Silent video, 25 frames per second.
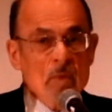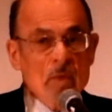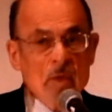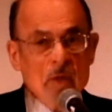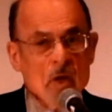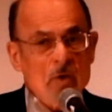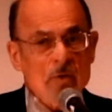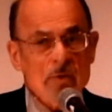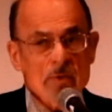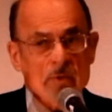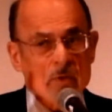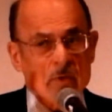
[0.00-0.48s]

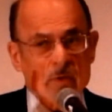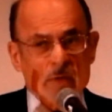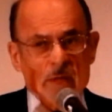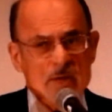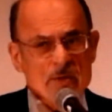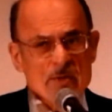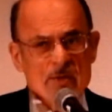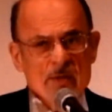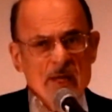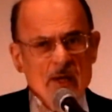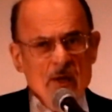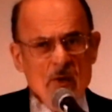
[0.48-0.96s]
No,
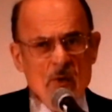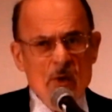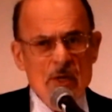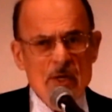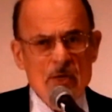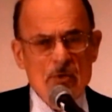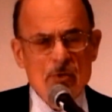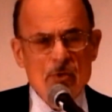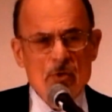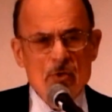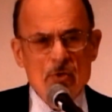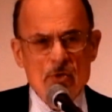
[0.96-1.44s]
that's not
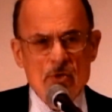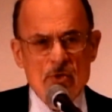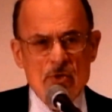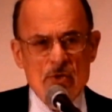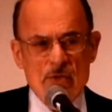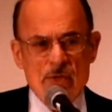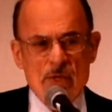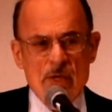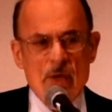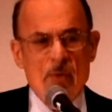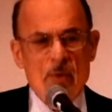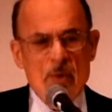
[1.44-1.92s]
quite true, she
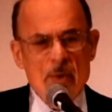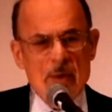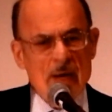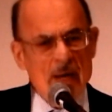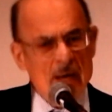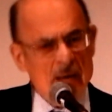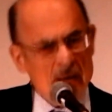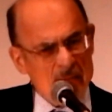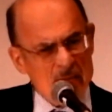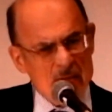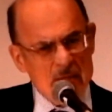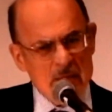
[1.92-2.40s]
said. Well, I
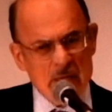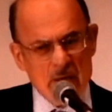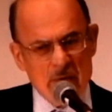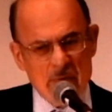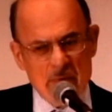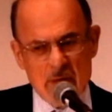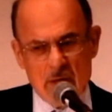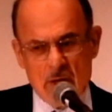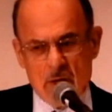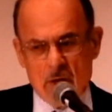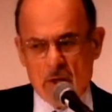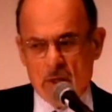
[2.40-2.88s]
haven't
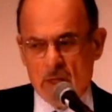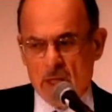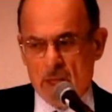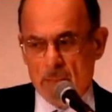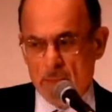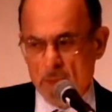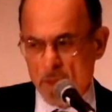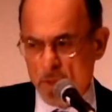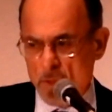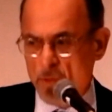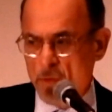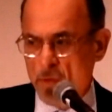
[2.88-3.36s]
given it all
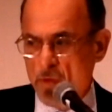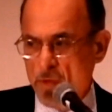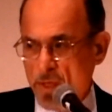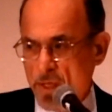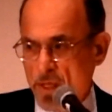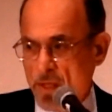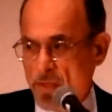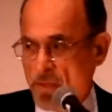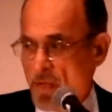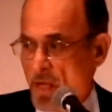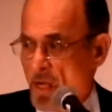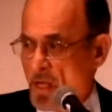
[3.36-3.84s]
up. The truth
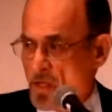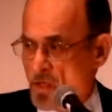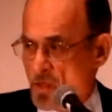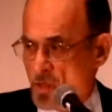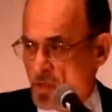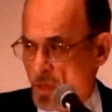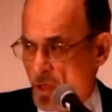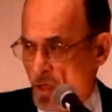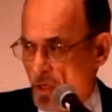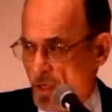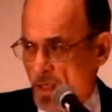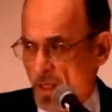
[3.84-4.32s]
is, I
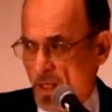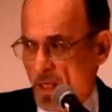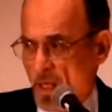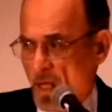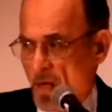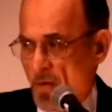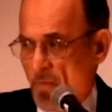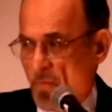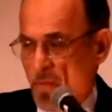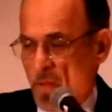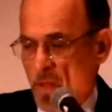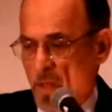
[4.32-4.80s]
start a
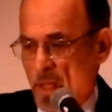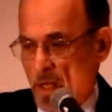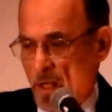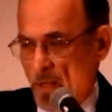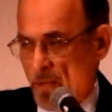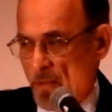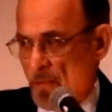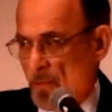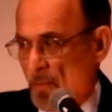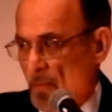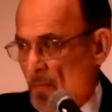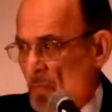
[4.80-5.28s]
lot of
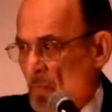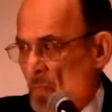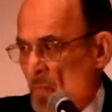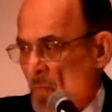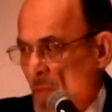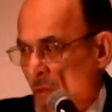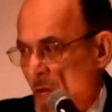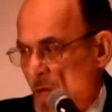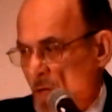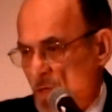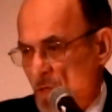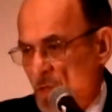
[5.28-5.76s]
things.
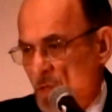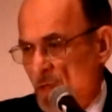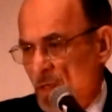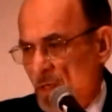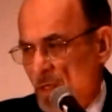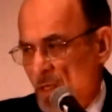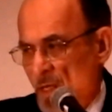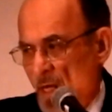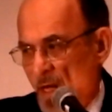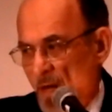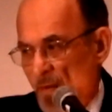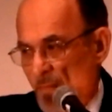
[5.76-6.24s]
I
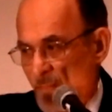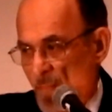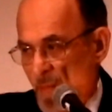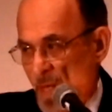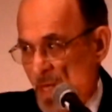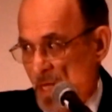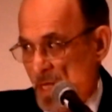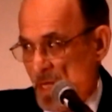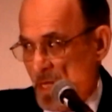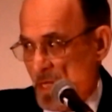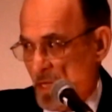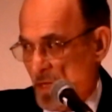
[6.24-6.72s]
start a lot of
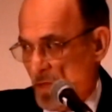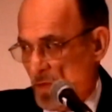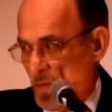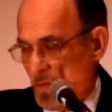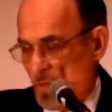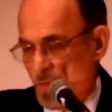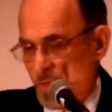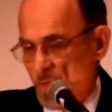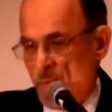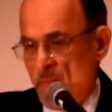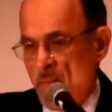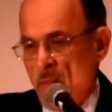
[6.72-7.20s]

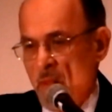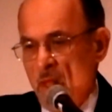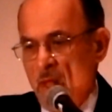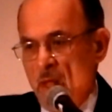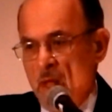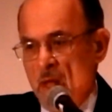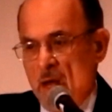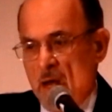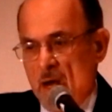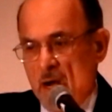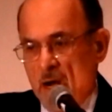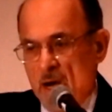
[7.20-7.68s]
paintings,
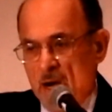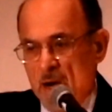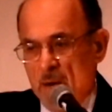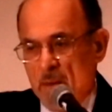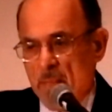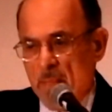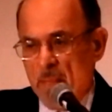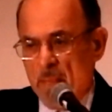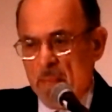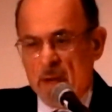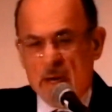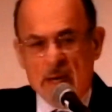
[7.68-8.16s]

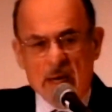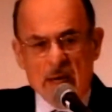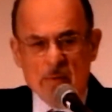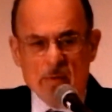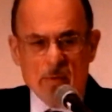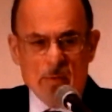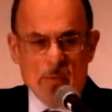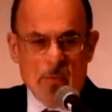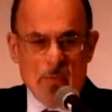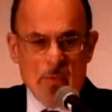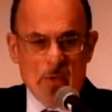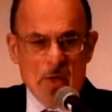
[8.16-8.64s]
but I
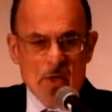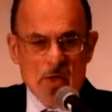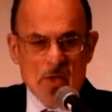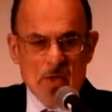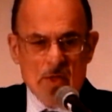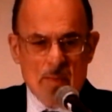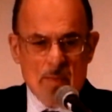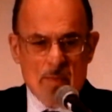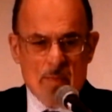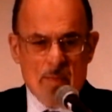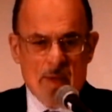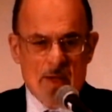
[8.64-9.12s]
never
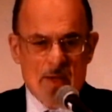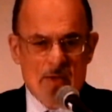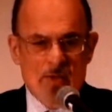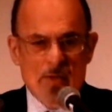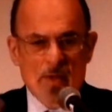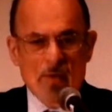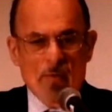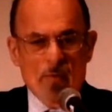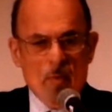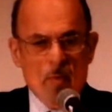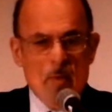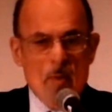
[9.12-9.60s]
finish them. I
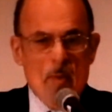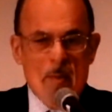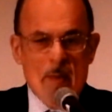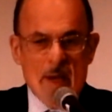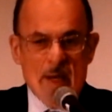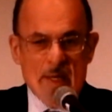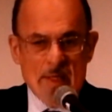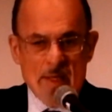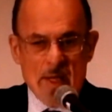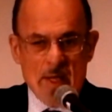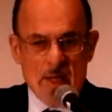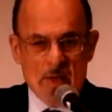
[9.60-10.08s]
stuff them in
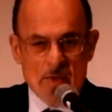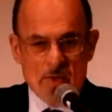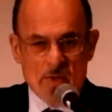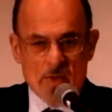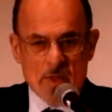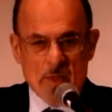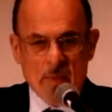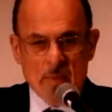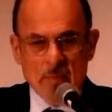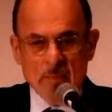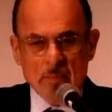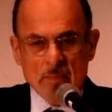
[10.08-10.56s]
my
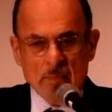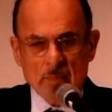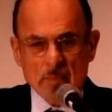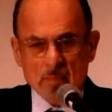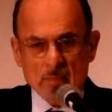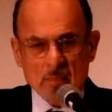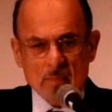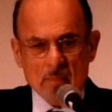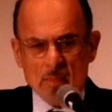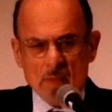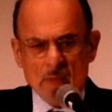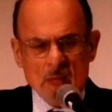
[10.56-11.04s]
desk.
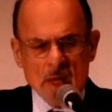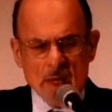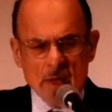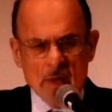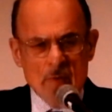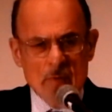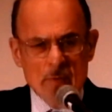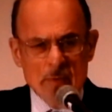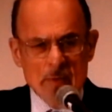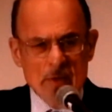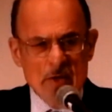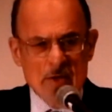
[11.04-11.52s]
I
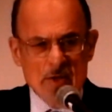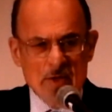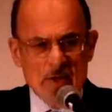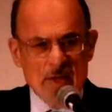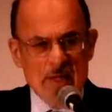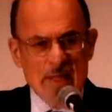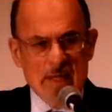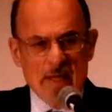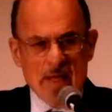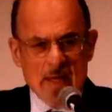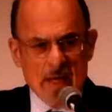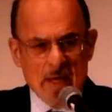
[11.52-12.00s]
don't finish
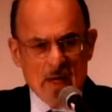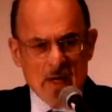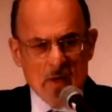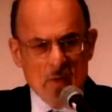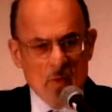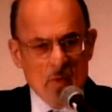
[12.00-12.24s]
anything. I got a